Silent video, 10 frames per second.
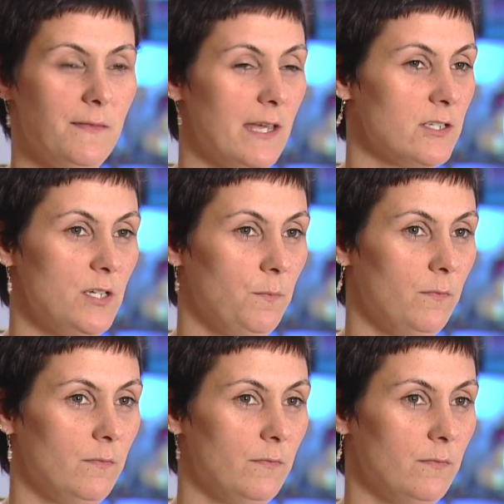and that she
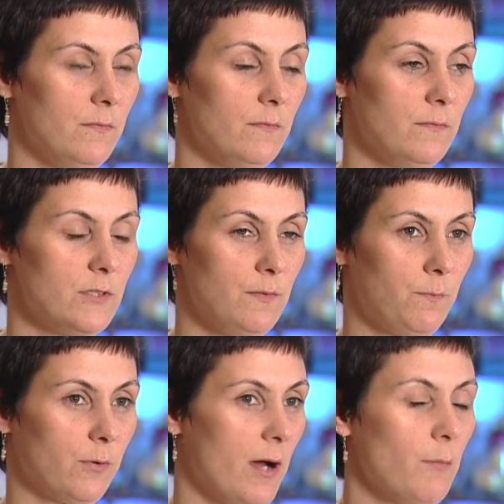she
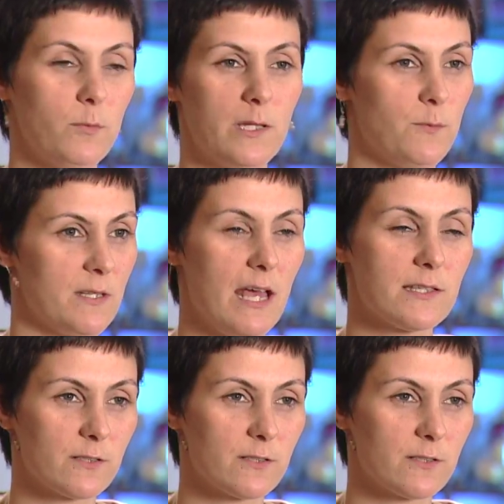probably would not